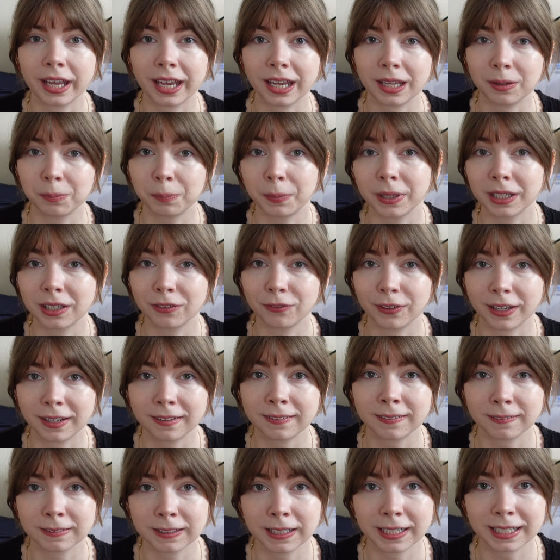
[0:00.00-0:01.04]
a big
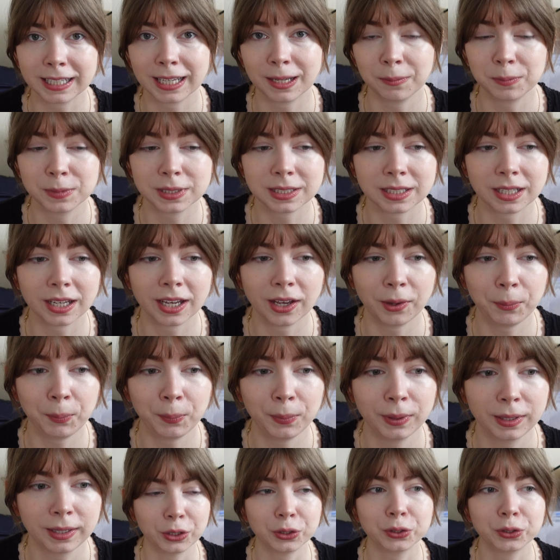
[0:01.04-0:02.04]
event like MCM.